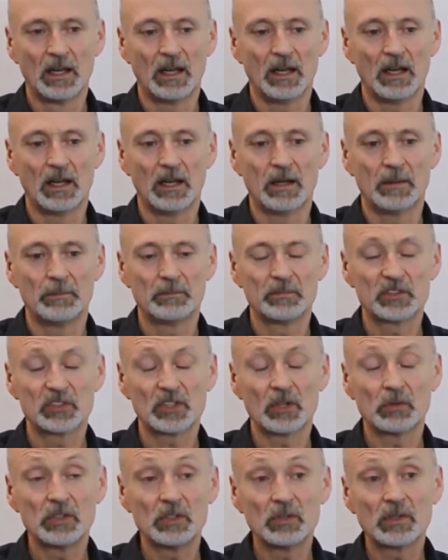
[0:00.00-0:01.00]
Um,
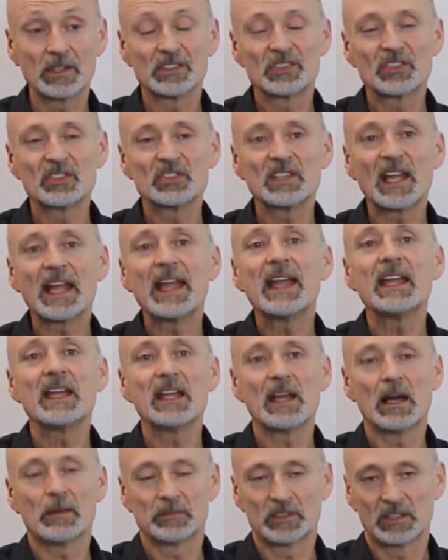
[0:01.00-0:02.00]
so you can
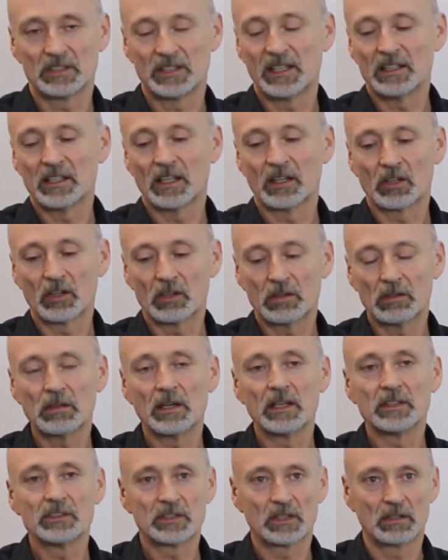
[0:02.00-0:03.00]
stay up to date and
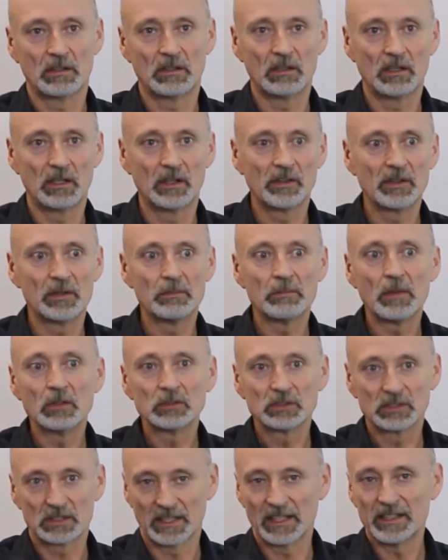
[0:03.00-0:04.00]
current on the
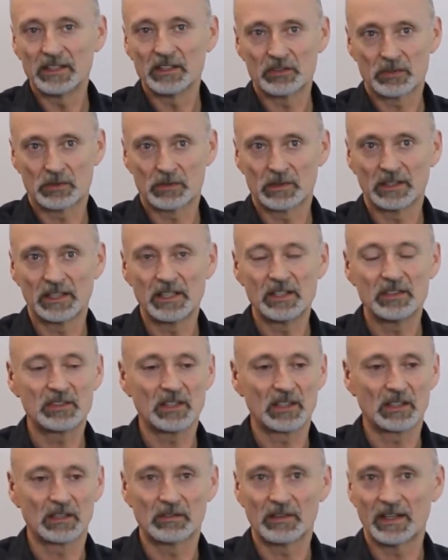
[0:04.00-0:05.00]
most latest release,
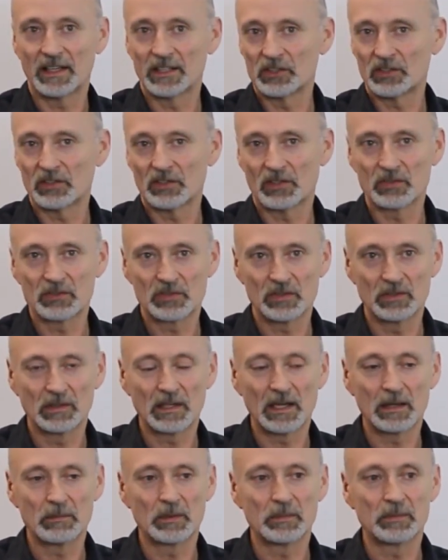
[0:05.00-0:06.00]
take advantage of those new
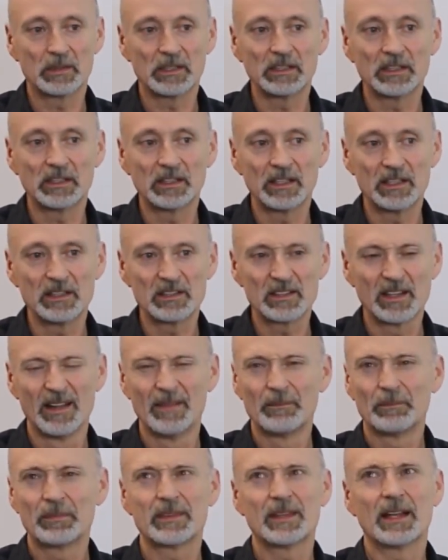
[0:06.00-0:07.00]
capabilities,
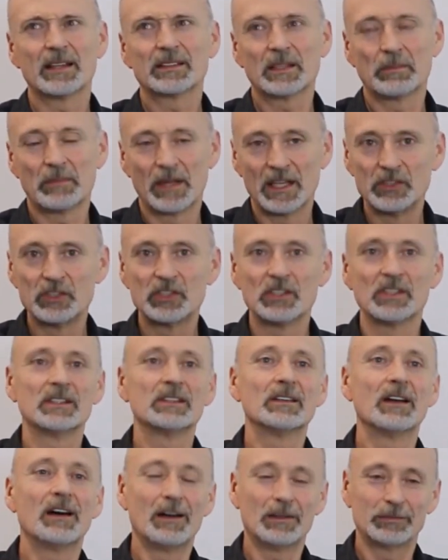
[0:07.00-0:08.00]
not to
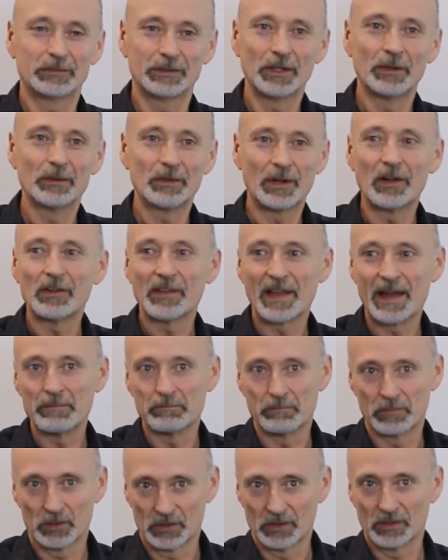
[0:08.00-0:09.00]
mention offload all
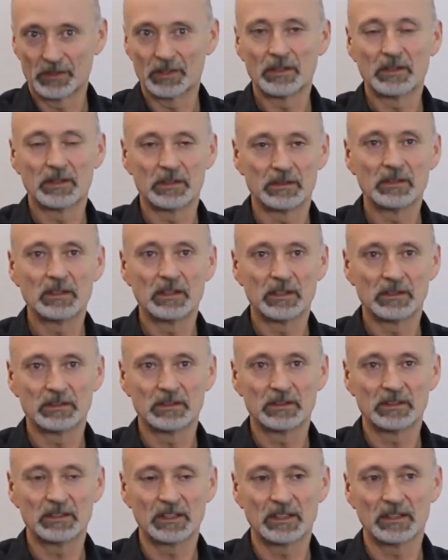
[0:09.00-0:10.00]
that burden and,
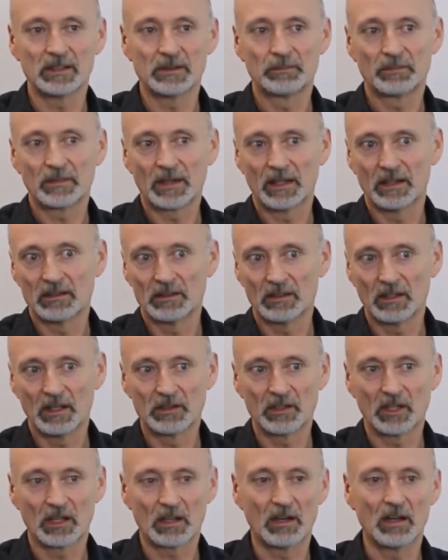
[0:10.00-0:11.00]
and, uh, and,
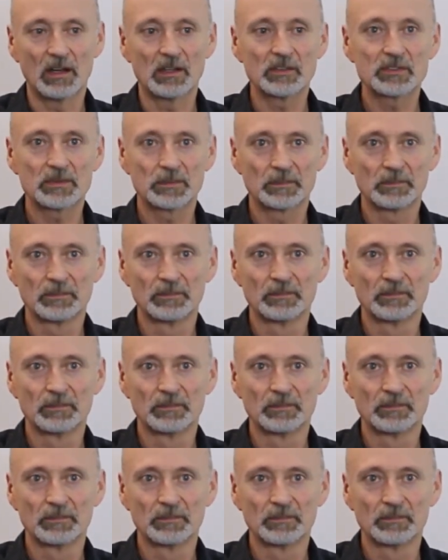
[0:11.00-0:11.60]
and the cost.